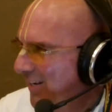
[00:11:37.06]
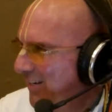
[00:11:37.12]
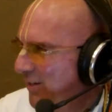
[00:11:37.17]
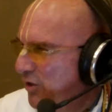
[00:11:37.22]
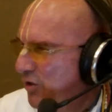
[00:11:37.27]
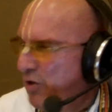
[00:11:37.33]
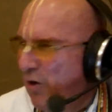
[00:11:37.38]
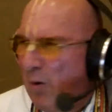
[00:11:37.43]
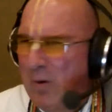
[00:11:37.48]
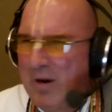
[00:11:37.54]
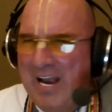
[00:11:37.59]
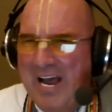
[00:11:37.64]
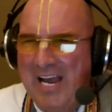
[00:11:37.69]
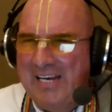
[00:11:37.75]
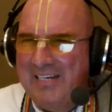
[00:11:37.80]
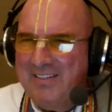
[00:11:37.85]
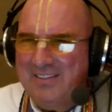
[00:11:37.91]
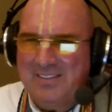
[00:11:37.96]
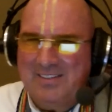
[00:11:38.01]
So
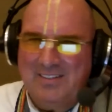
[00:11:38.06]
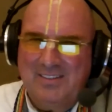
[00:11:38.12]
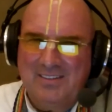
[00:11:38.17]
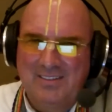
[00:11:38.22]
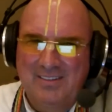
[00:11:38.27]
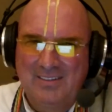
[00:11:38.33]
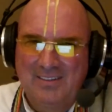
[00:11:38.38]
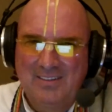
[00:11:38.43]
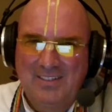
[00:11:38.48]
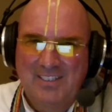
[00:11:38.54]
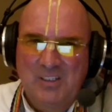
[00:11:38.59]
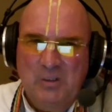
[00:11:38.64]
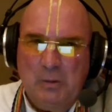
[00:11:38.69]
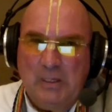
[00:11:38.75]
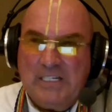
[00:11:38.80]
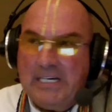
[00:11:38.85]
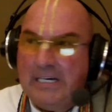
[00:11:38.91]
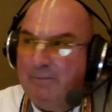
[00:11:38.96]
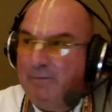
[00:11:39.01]
nice.
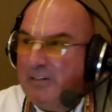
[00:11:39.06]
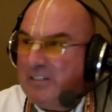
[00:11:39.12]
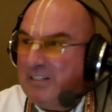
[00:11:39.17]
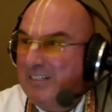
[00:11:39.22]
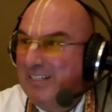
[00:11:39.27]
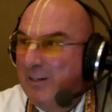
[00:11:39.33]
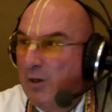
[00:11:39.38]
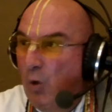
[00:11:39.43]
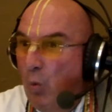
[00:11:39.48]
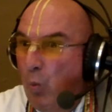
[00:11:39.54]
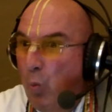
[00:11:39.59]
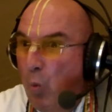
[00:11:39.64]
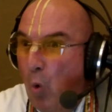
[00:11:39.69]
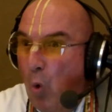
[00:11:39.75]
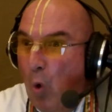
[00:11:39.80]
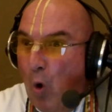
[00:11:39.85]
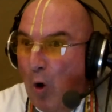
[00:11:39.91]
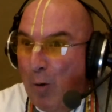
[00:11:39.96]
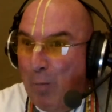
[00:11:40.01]
Especially if it's a little
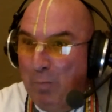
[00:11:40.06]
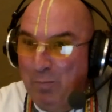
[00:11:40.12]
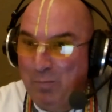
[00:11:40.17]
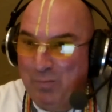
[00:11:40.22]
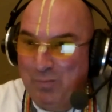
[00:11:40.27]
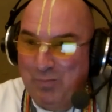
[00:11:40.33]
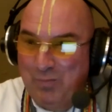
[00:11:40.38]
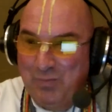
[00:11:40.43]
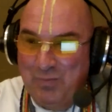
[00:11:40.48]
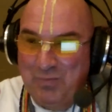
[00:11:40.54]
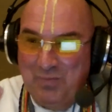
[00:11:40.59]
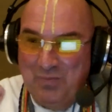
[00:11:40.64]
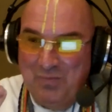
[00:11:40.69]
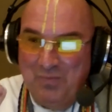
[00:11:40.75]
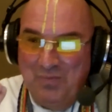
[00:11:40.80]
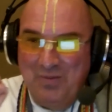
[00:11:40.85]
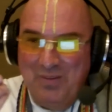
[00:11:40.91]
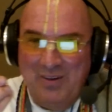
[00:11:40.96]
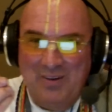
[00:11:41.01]
warm.
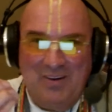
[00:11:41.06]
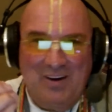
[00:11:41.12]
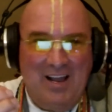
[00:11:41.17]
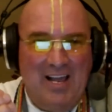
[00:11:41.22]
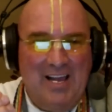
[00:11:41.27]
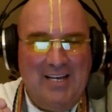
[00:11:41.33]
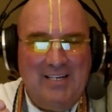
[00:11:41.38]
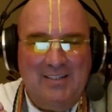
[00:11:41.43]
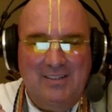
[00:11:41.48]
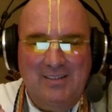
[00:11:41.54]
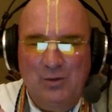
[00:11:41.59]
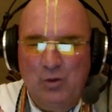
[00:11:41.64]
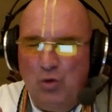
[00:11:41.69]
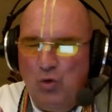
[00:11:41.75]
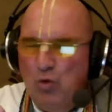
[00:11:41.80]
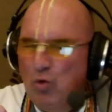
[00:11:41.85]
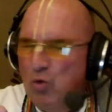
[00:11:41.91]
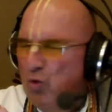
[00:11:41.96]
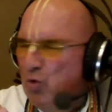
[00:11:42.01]
Right?
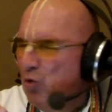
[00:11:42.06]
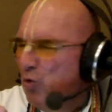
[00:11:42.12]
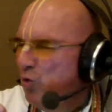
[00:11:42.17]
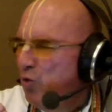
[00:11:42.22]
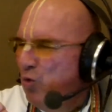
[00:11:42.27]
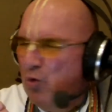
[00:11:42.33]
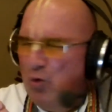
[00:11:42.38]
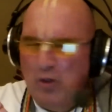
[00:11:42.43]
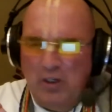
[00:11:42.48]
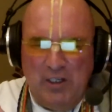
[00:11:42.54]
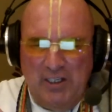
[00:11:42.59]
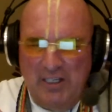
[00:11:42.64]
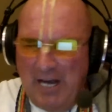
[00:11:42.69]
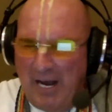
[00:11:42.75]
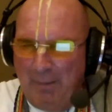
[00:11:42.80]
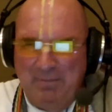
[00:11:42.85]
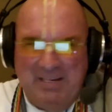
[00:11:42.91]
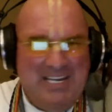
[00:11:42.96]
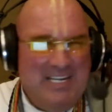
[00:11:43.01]
Yeah,
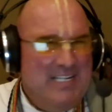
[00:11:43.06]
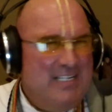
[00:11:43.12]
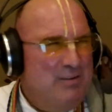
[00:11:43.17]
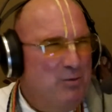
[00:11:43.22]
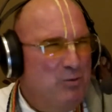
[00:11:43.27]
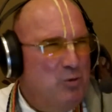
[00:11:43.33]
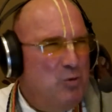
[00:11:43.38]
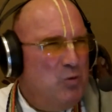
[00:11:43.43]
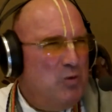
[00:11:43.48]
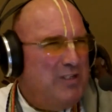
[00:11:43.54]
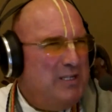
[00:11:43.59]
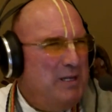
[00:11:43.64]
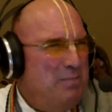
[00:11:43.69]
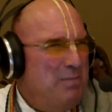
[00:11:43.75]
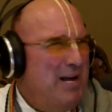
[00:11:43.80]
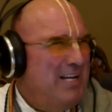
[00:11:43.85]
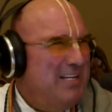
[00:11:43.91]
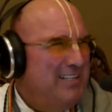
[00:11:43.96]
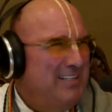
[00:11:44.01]
I'm getting, oh, come
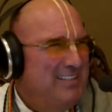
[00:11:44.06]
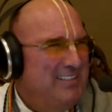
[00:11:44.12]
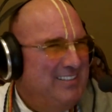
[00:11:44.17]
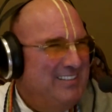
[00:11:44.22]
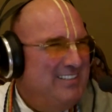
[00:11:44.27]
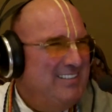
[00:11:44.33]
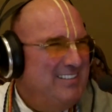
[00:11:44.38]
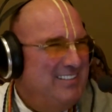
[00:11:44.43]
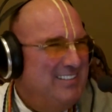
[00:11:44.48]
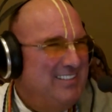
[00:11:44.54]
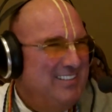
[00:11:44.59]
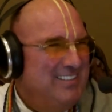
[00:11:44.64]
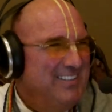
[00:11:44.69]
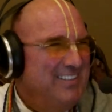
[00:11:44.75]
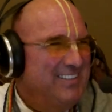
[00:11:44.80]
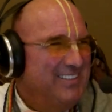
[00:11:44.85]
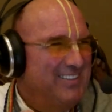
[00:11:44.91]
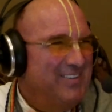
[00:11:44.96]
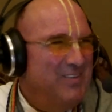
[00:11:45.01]
on.
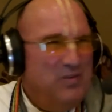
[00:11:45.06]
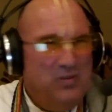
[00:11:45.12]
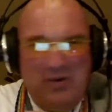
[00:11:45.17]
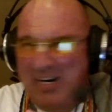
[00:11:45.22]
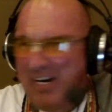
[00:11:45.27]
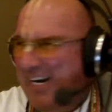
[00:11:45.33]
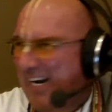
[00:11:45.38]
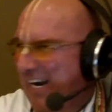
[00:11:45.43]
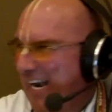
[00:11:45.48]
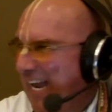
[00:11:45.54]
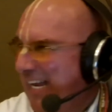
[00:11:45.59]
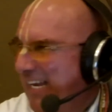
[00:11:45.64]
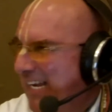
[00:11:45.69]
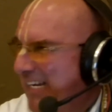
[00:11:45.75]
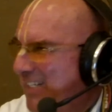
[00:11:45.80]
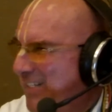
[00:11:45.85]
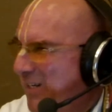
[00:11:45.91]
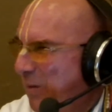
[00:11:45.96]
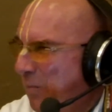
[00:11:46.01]
Where can I
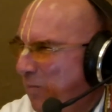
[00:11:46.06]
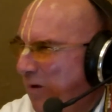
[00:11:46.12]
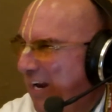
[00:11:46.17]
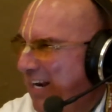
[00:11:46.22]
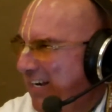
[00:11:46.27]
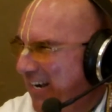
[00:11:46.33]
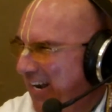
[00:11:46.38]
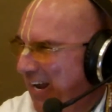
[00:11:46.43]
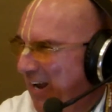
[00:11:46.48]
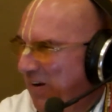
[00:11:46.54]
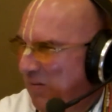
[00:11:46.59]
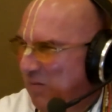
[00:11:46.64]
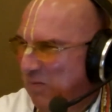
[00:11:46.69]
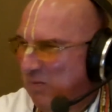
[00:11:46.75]
get some right now?